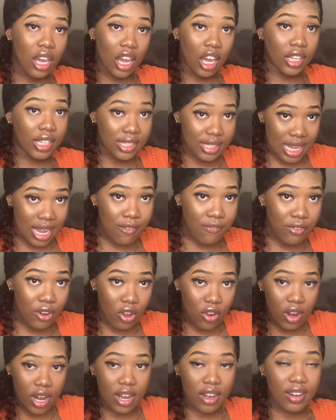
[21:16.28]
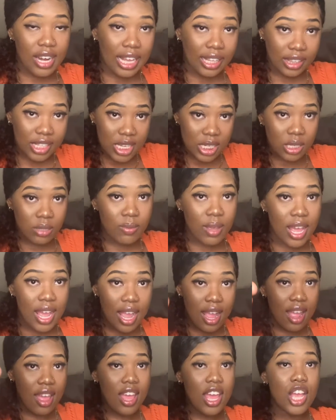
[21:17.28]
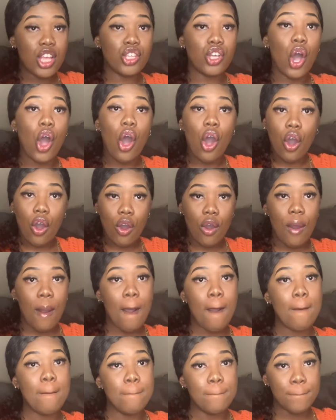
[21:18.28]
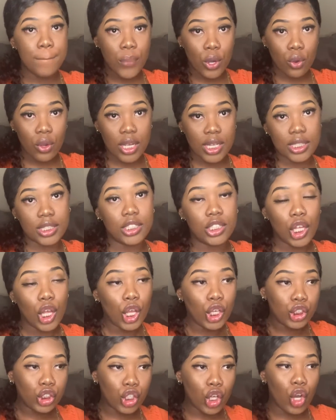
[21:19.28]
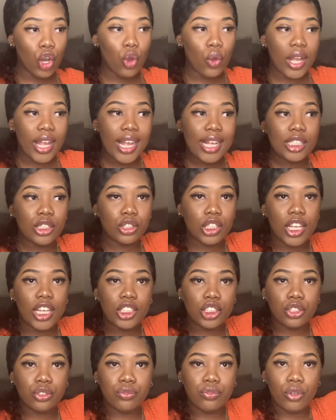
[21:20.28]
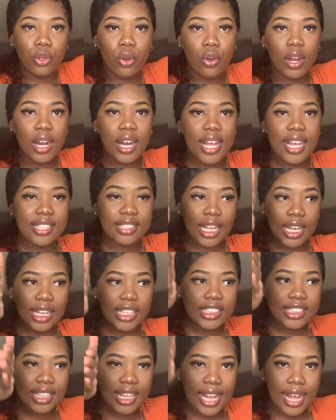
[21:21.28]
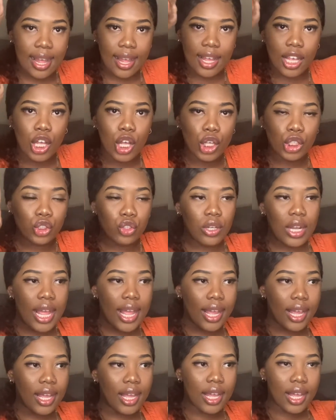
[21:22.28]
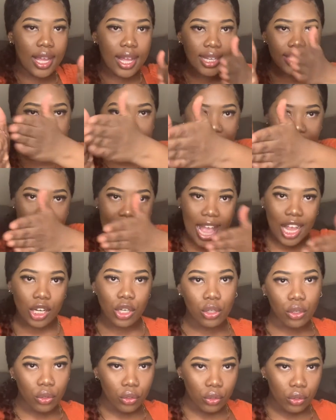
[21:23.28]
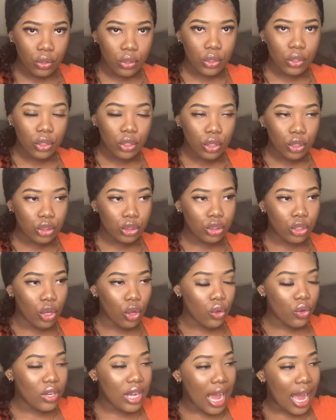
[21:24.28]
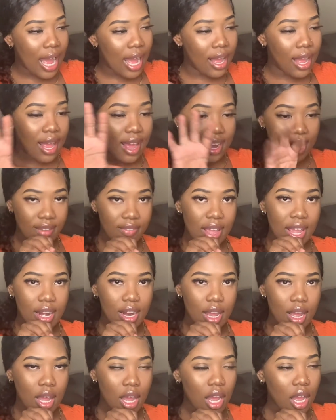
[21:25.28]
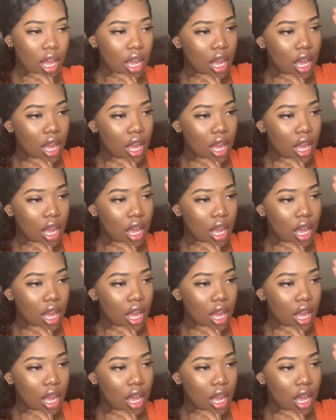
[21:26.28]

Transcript: on the same floor, like this way, is all boys. So each each floor is like a slant. So like it's diagonal. So you got elevator,